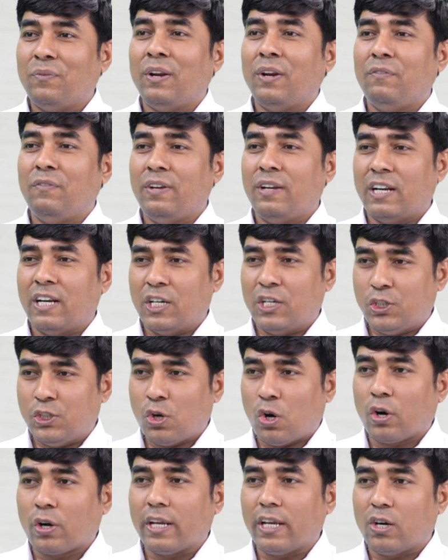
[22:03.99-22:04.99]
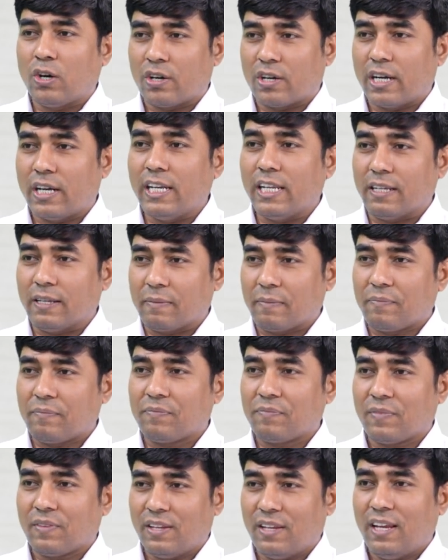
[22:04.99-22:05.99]
When we are jogging or running,
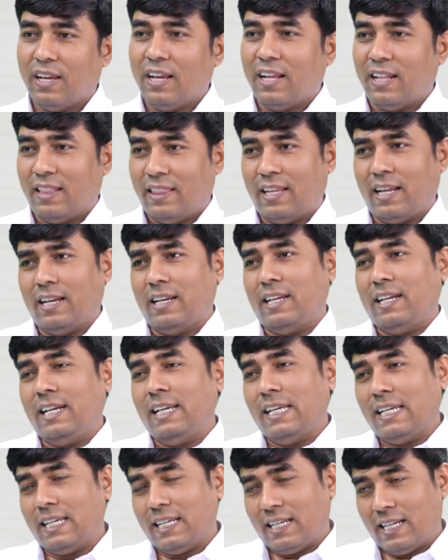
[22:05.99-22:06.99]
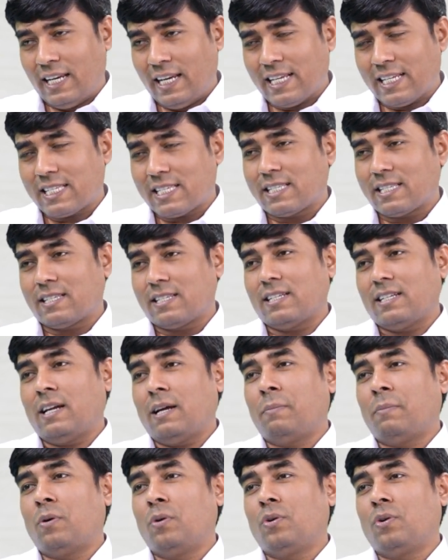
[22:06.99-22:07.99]
then in less
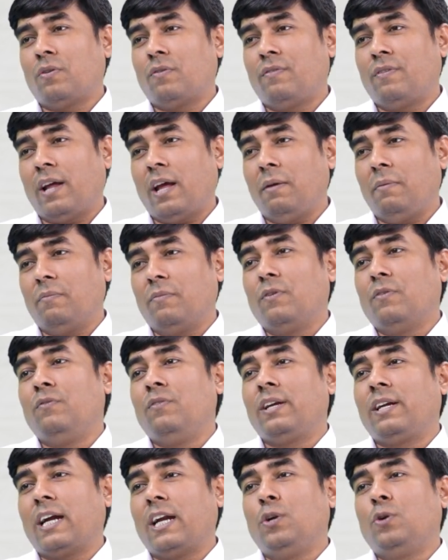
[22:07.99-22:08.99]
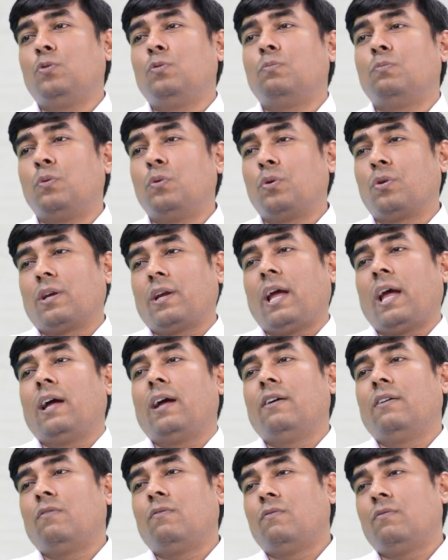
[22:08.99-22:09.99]
amount of time, we can do more
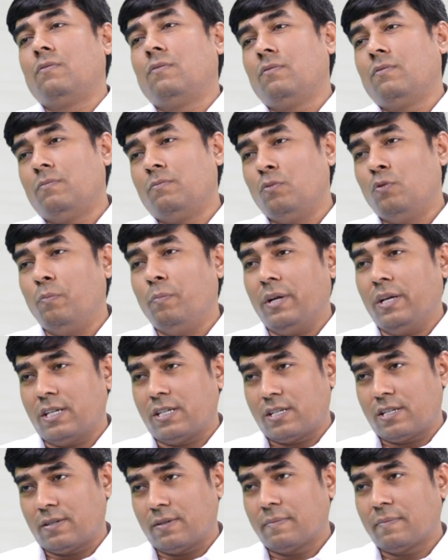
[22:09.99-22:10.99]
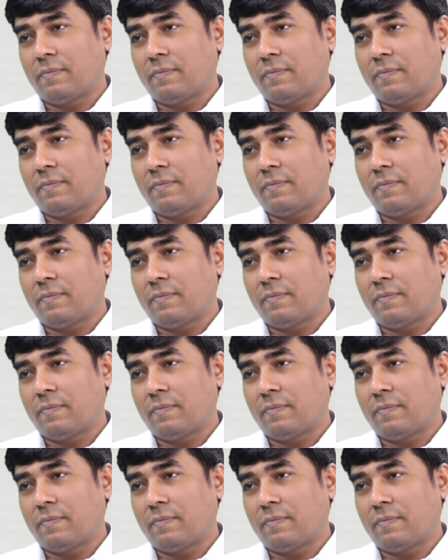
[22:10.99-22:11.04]
movement.